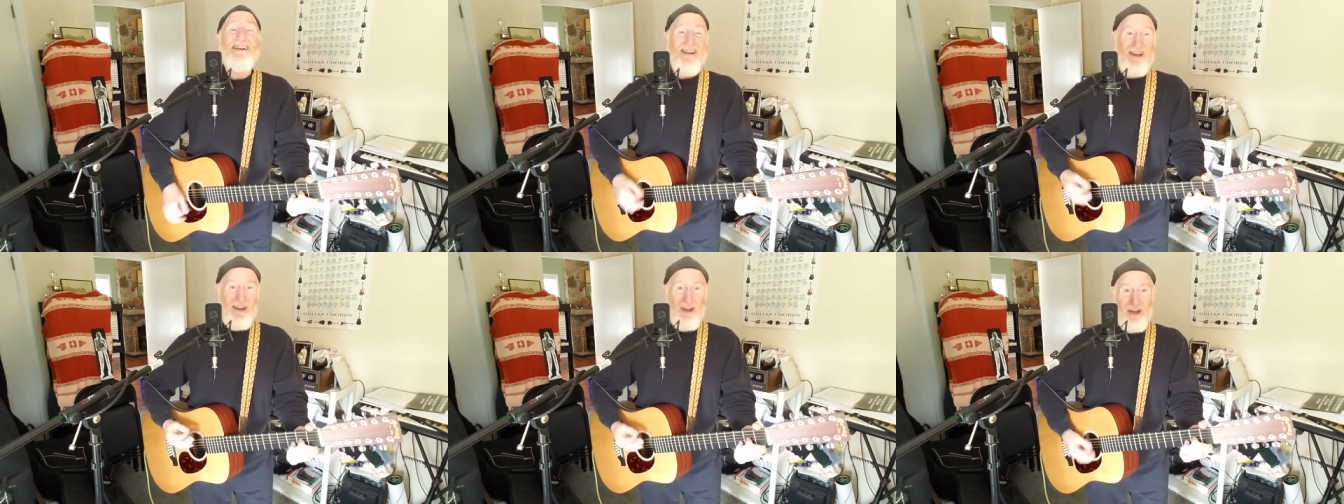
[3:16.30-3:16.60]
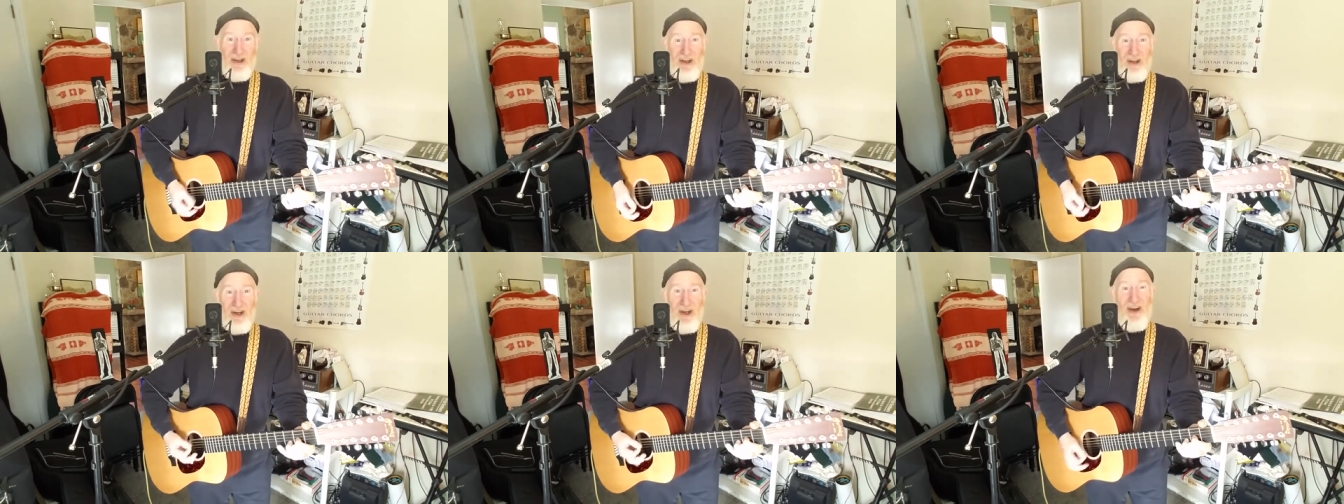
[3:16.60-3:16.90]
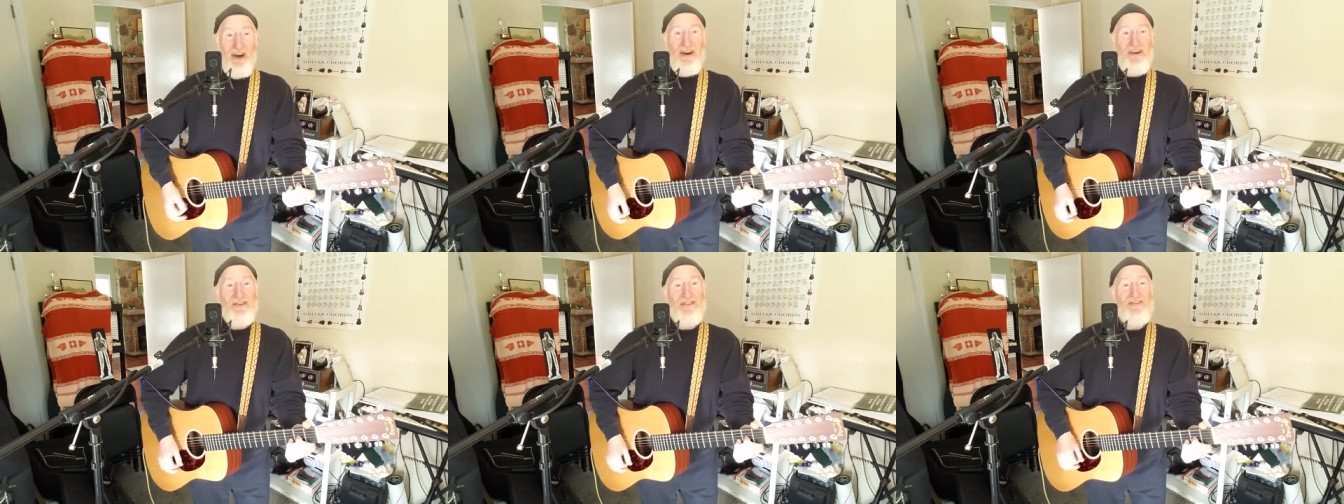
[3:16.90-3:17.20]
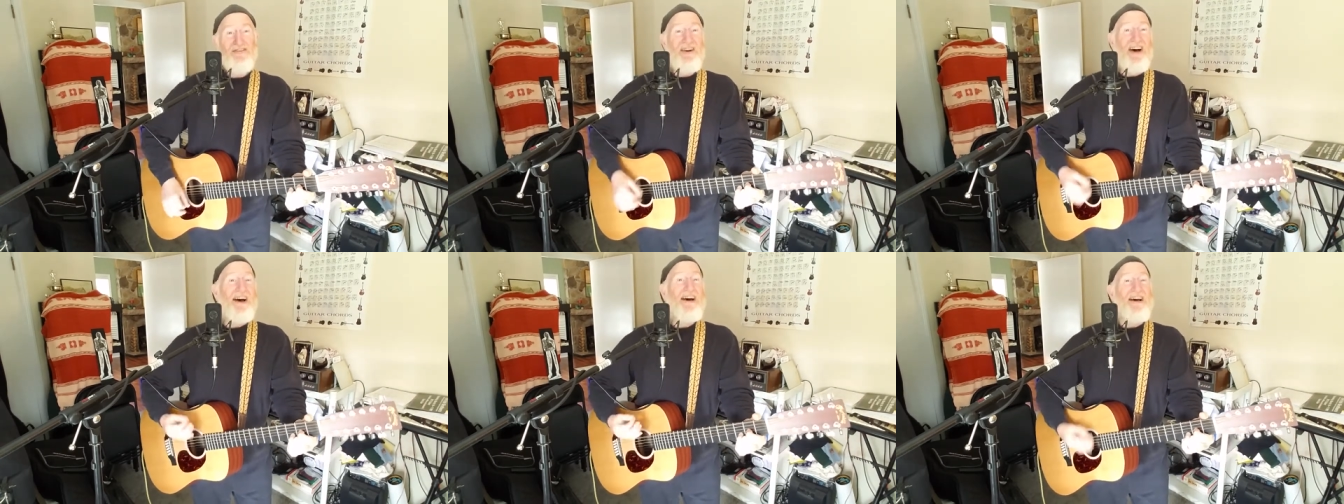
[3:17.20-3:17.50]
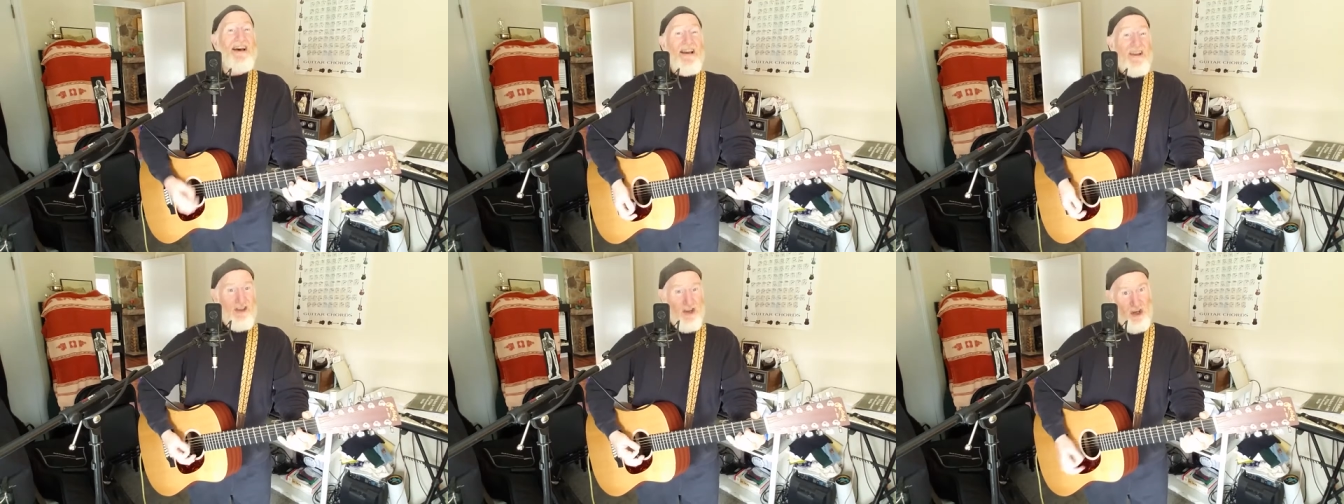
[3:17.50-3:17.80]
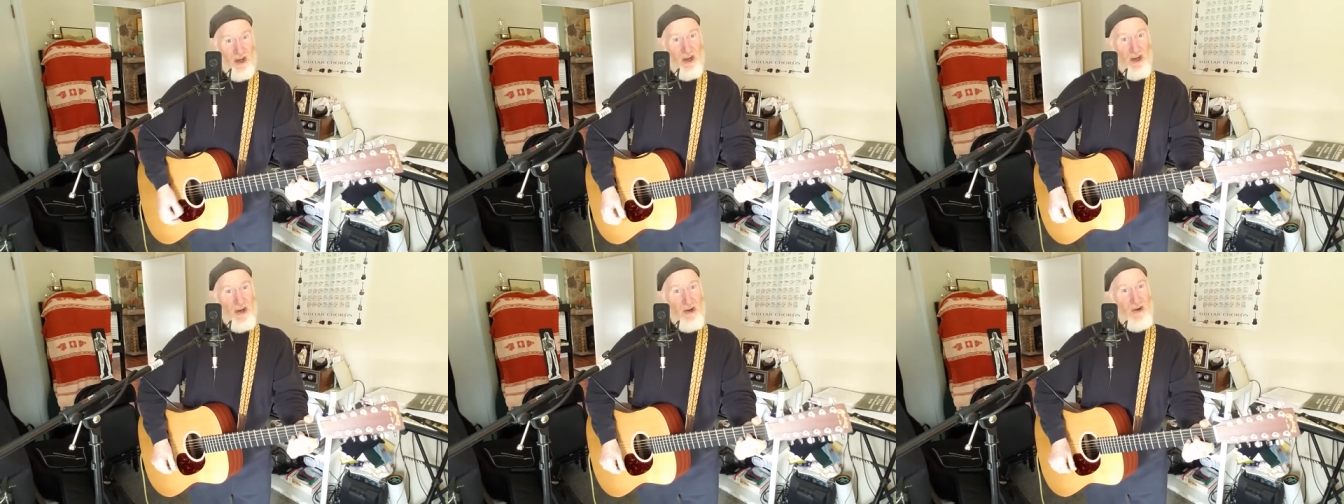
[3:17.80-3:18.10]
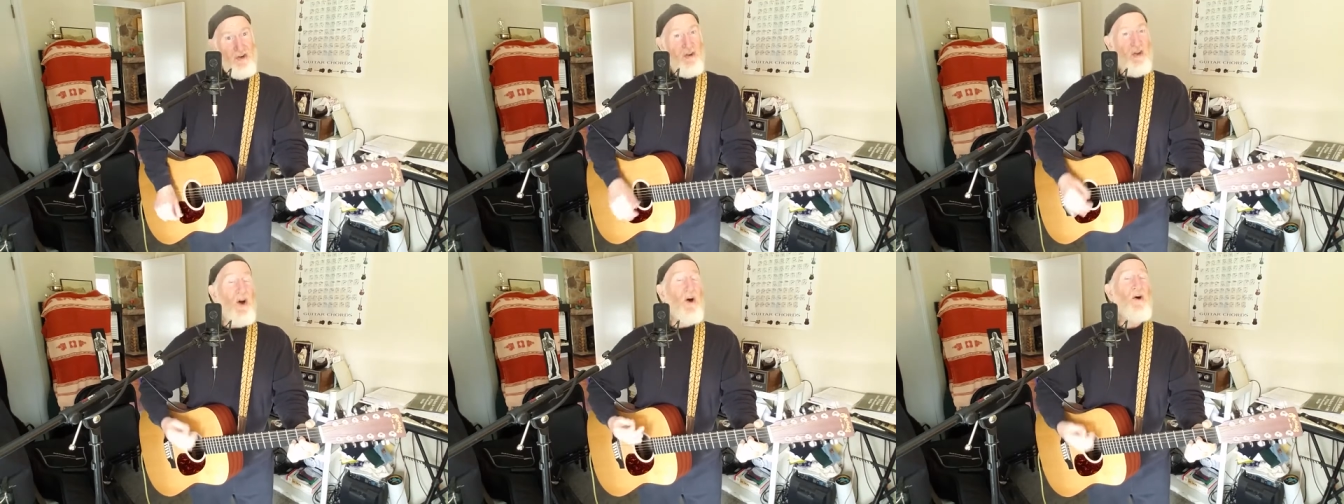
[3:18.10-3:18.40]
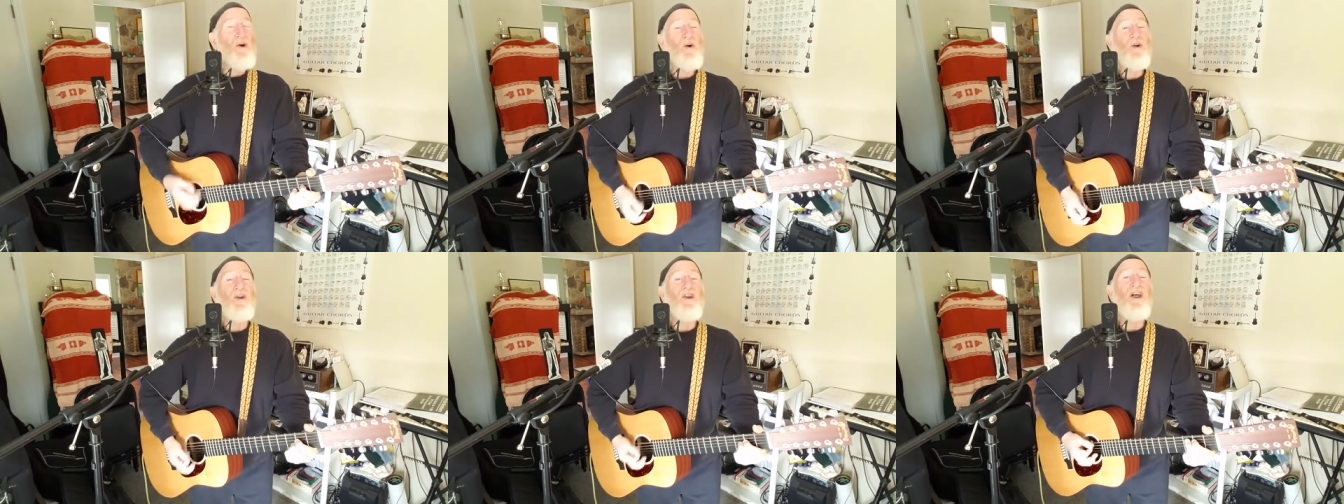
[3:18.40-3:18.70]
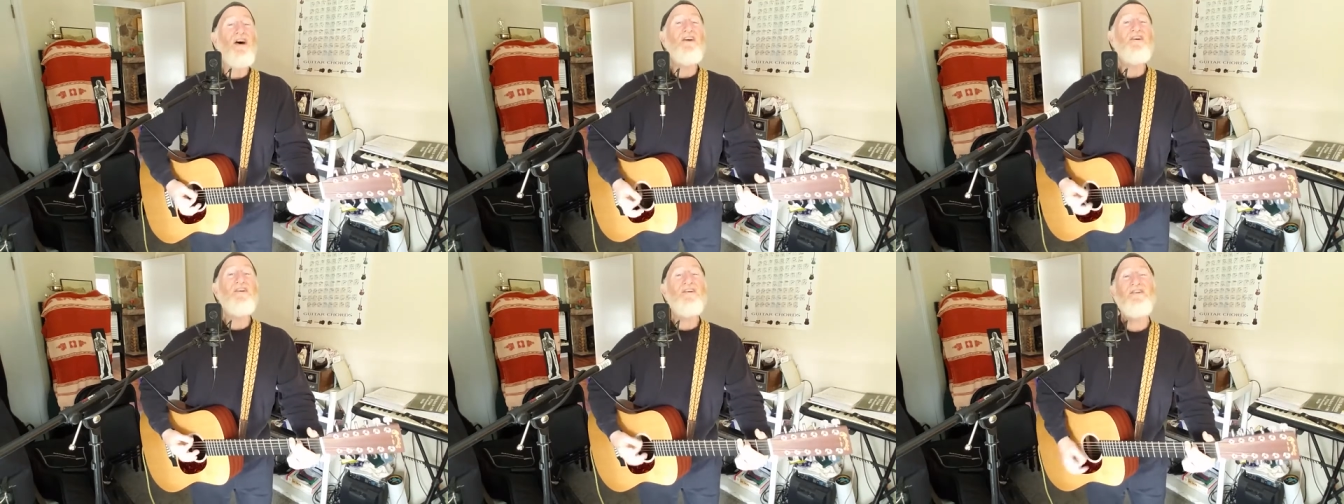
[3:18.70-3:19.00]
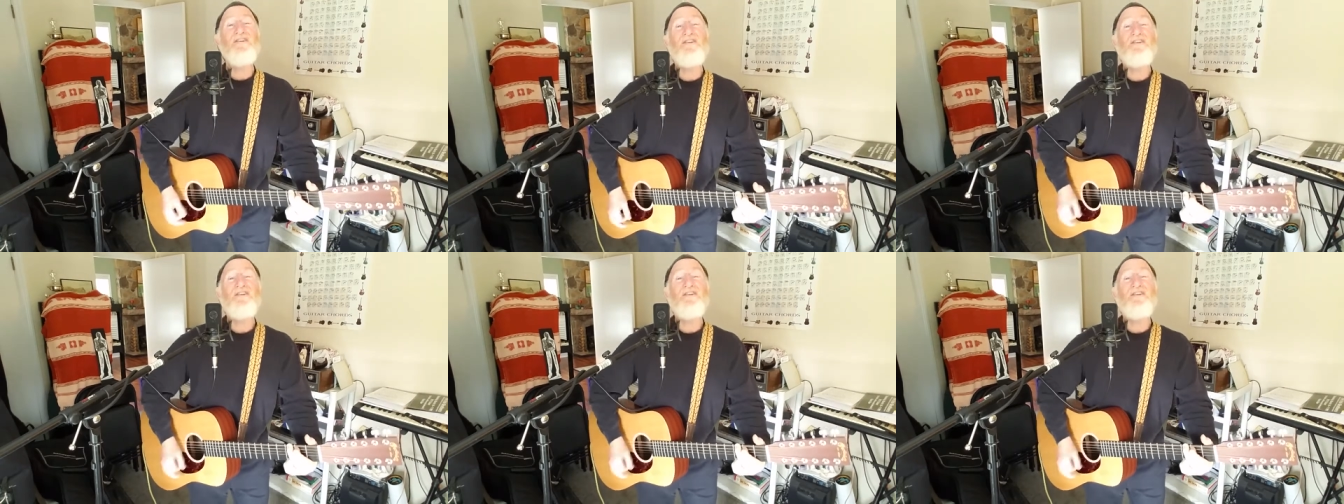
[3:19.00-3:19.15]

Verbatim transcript: Share love, share your love.